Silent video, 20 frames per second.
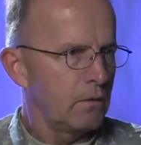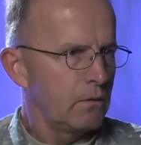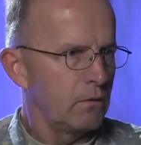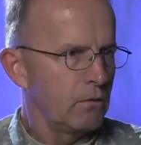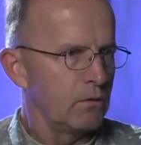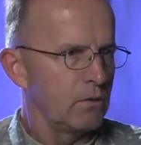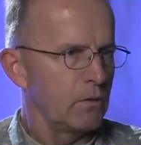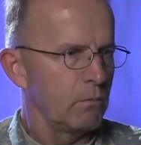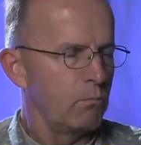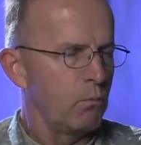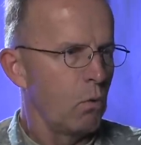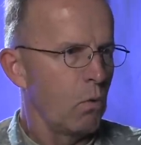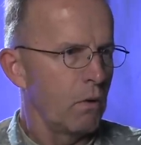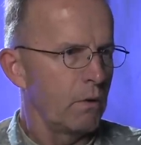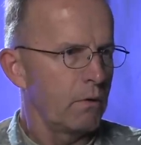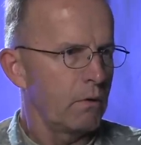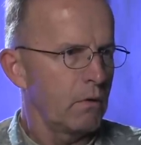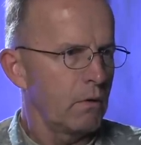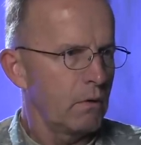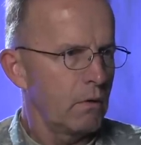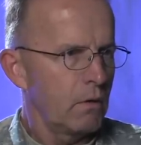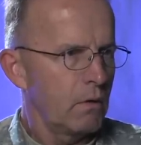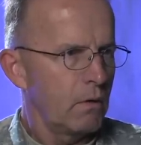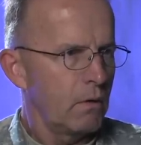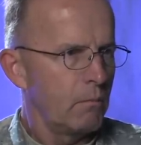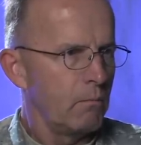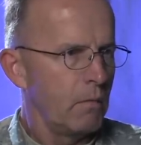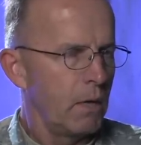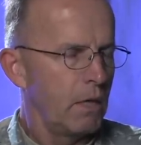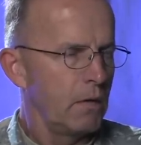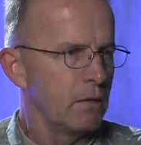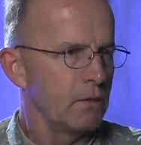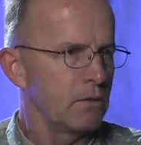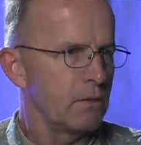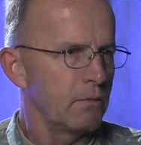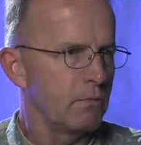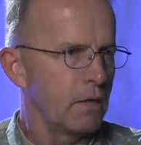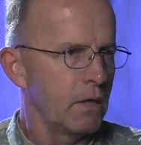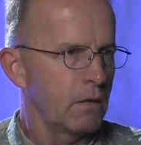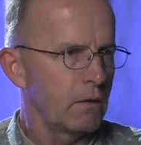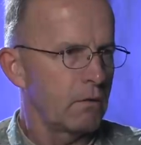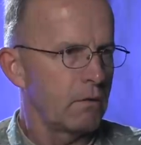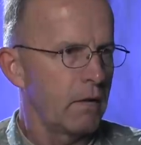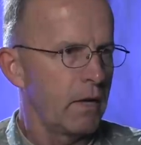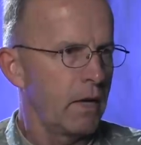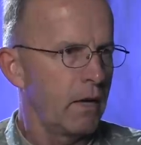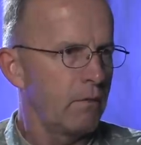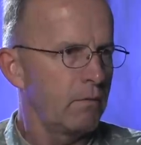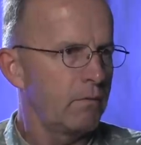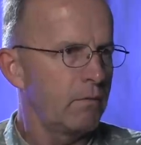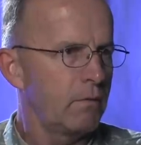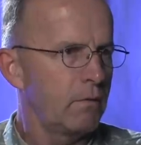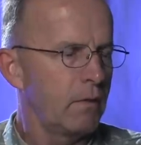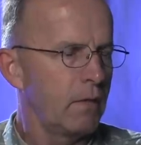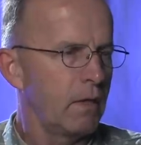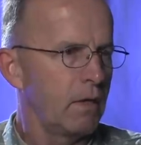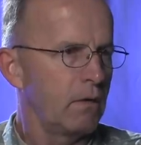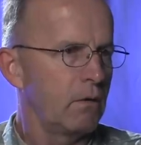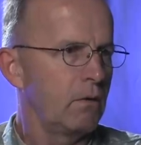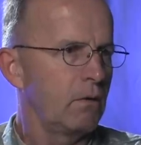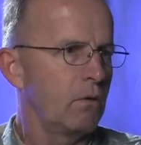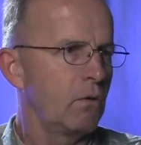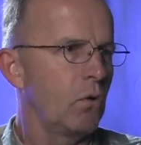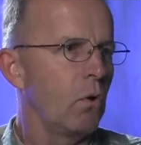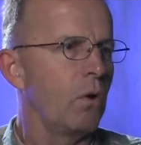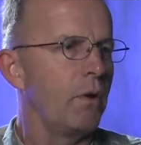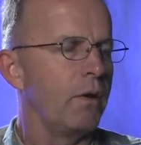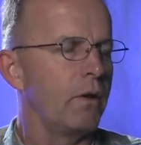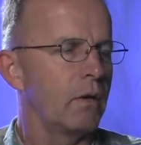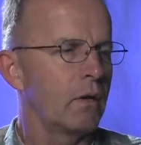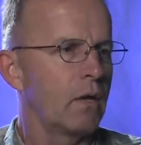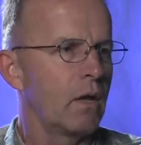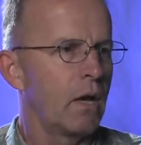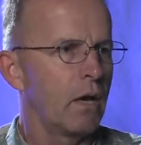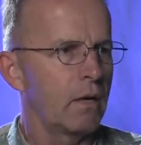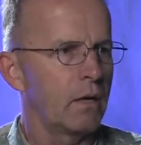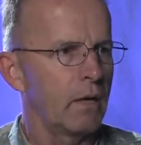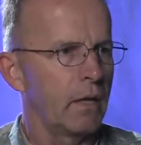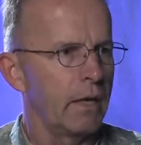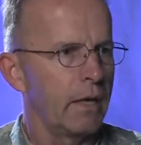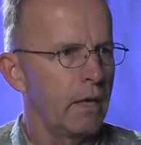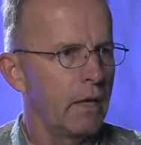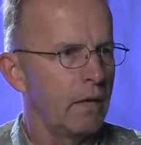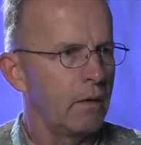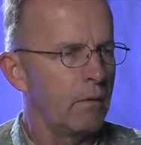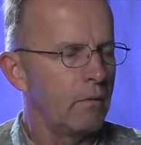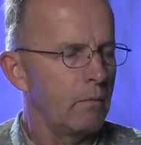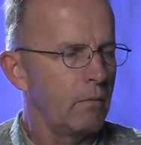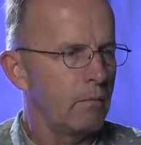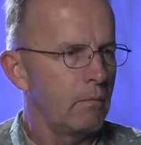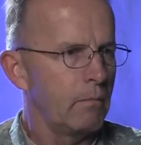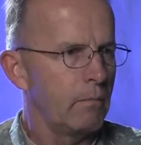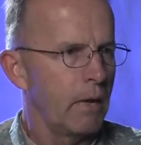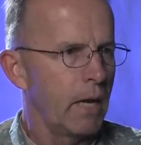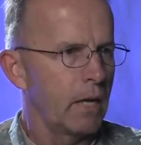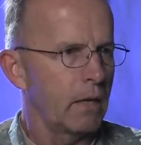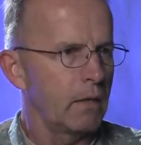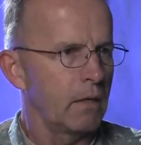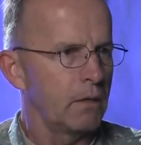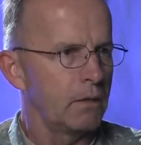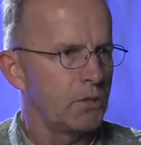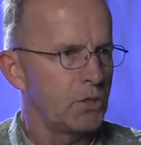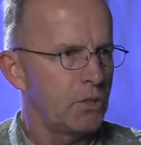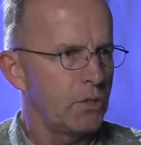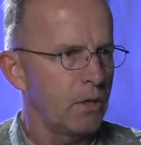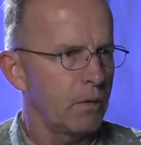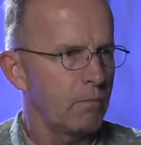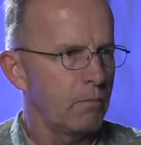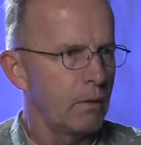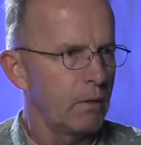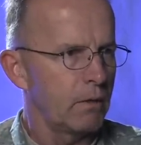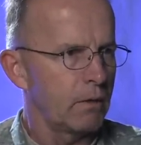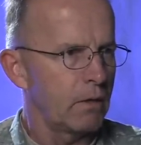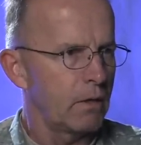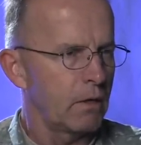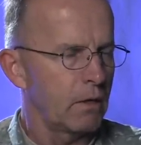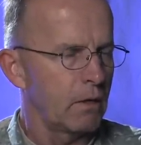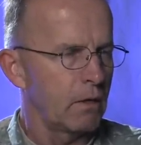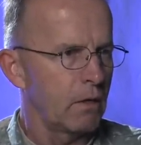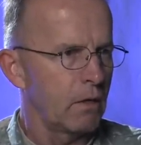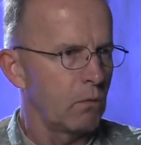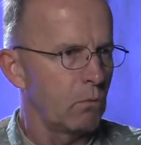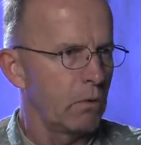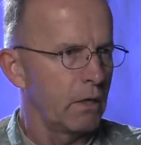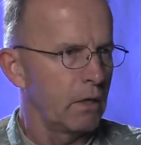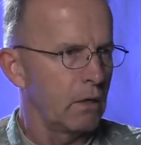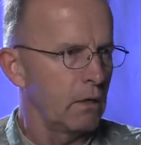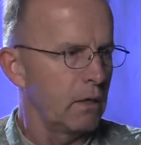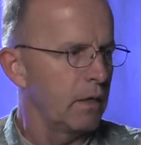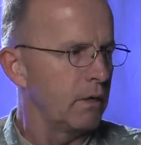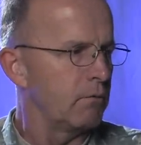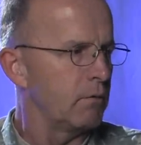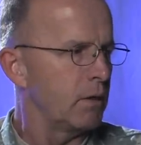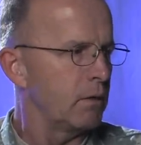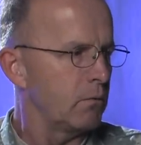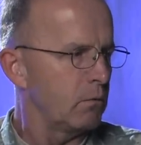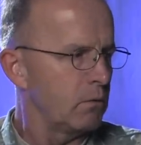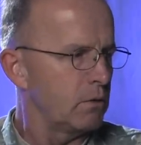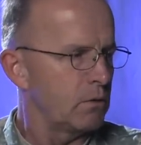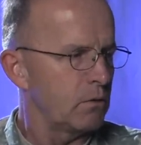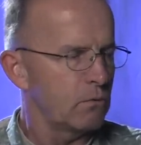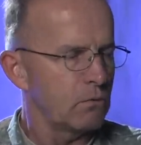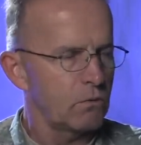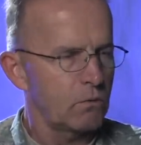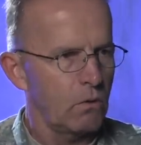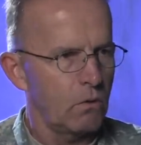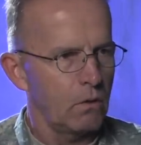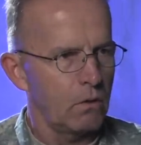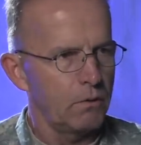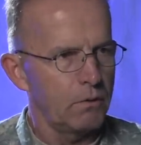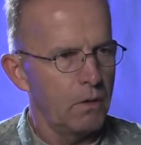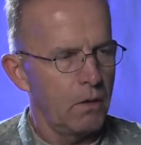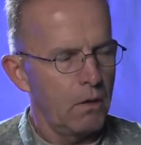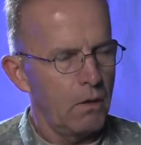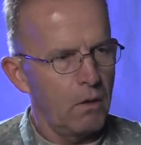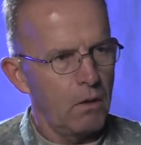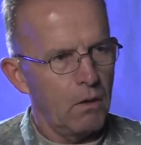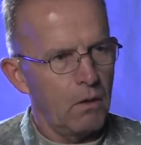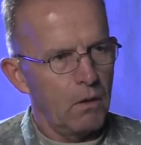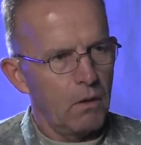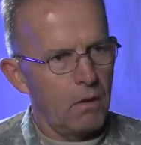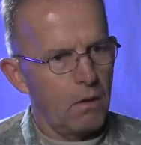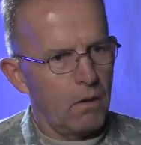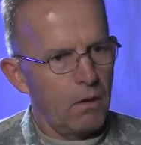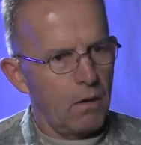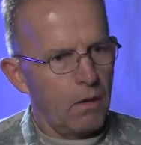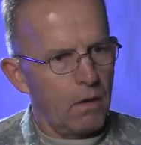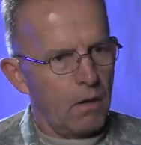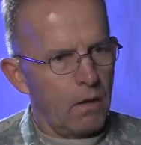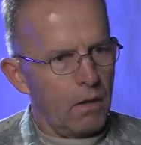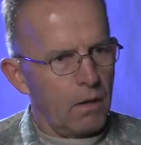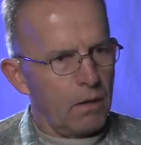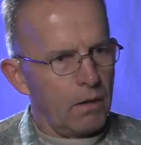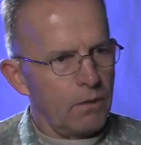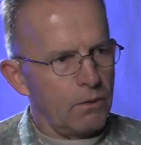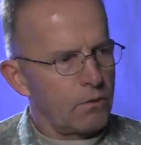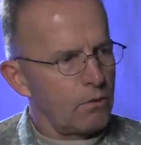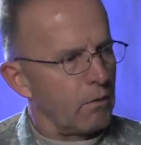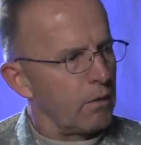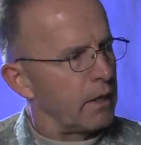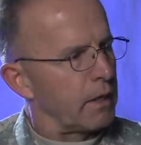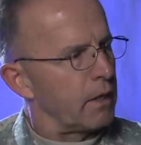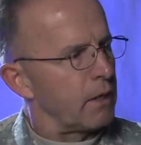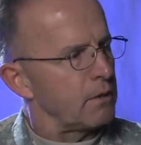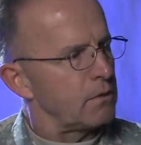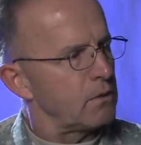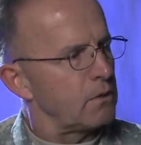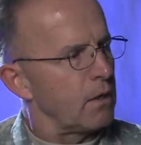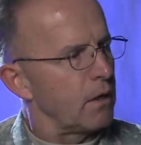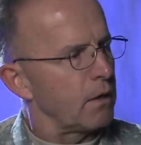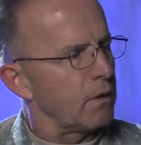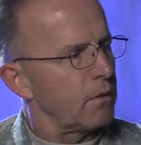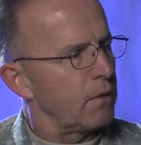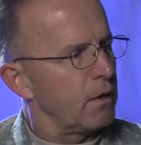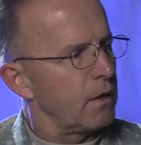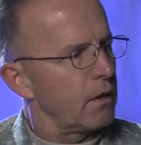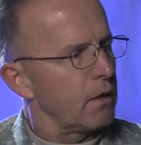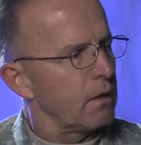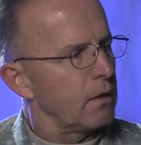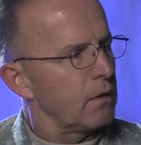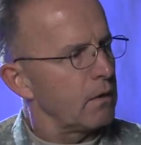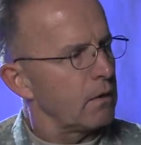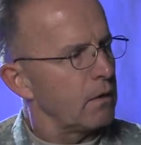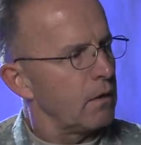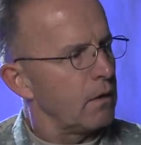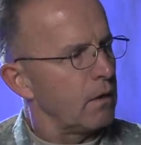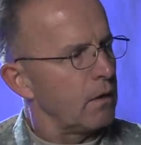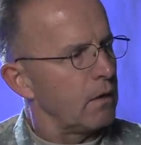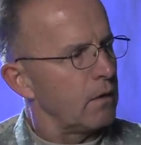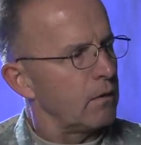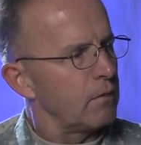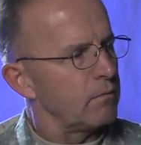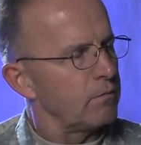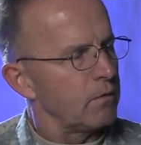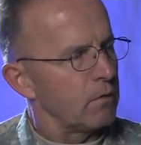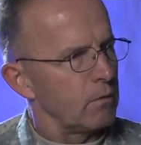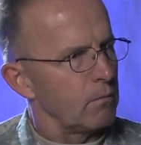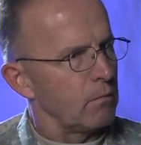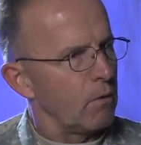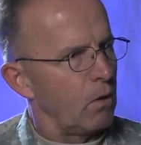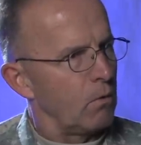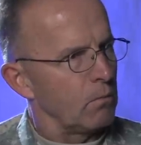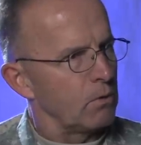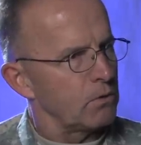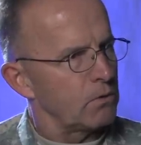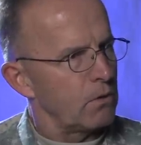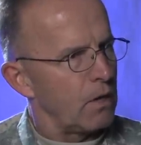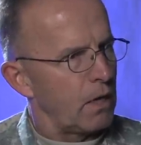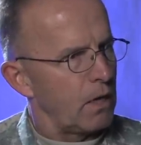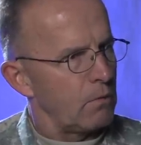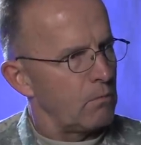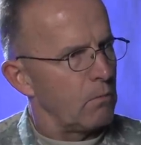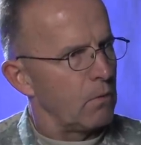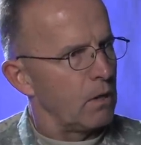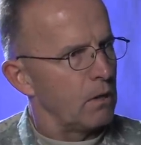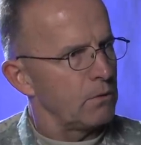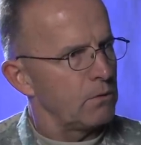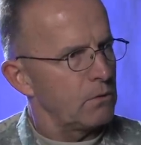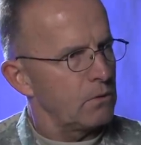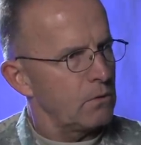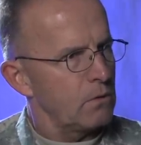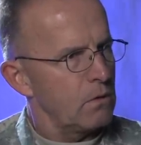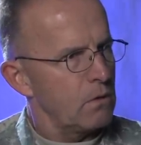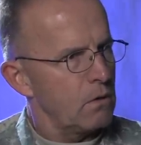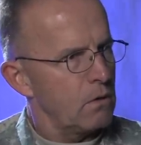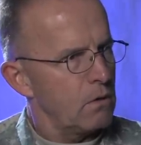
to support maintenance of aircraft that could not land back on ship on the carrier air wing 11, which it was called. So I got stuck there uh, for almost eight months